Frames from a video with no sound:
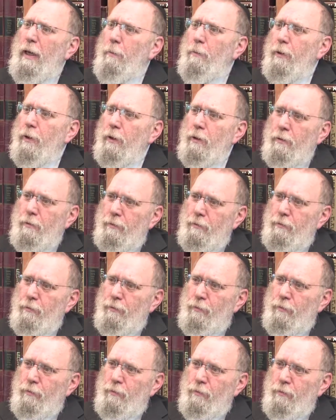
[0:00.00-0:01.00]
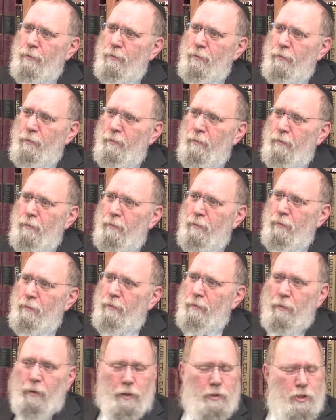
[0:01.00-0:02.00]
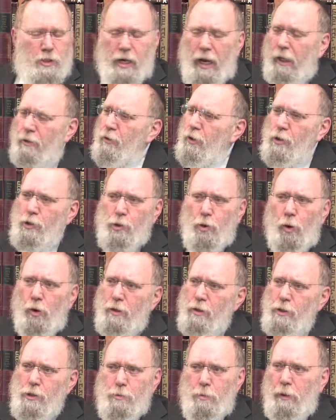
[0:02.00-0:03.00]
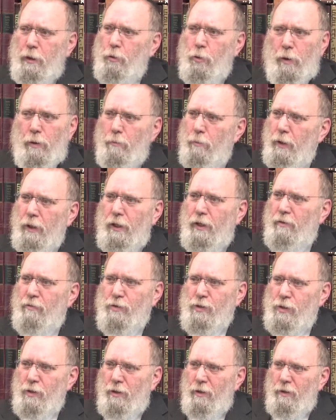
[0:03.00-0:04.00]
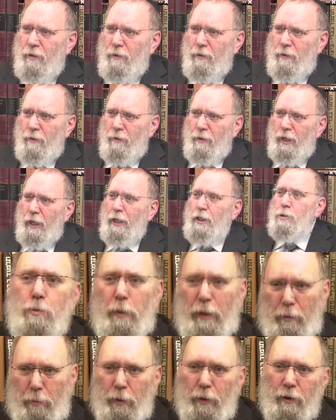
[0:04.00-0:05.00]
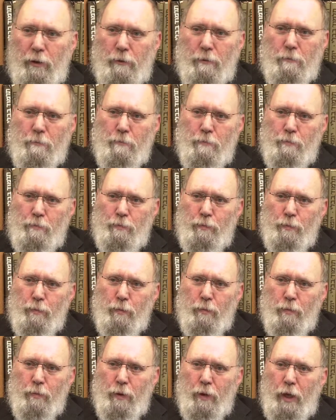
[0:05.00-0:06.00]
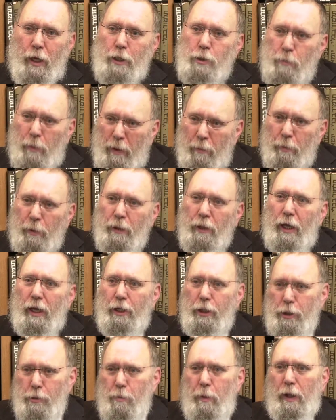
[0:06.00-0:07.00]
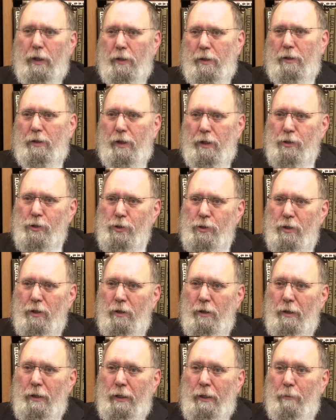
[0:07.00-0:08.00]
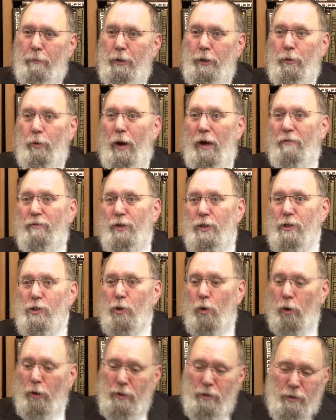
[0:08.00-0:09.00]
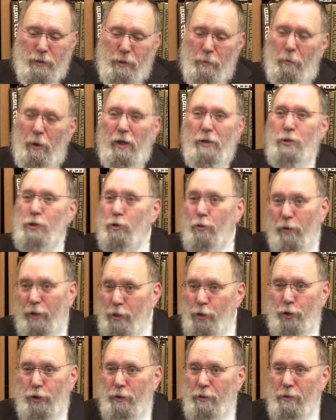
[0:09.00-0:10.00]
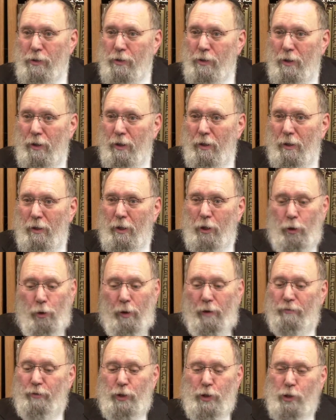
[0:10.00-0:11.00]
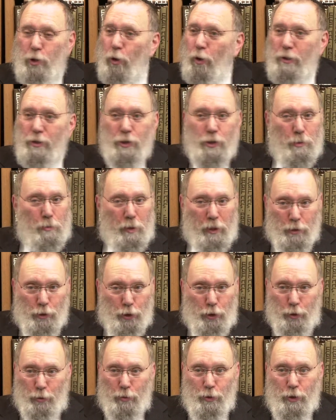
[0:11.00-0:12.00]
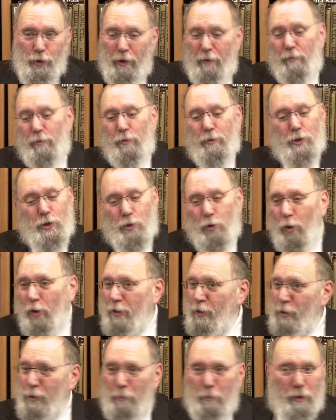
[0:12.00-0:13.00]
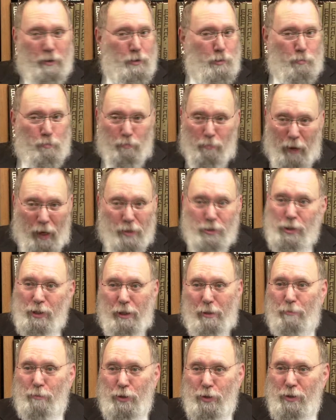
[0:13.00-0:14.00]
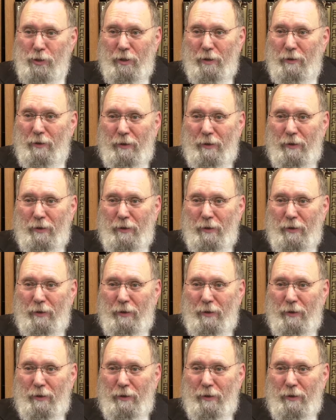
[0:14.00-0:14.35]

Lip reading: People. It's not discordance between beliefs. It's people. It's people and it's politics. But you have discordance amongst Christians. You have discordance amongst Jews. You have discordance amongst Muslims.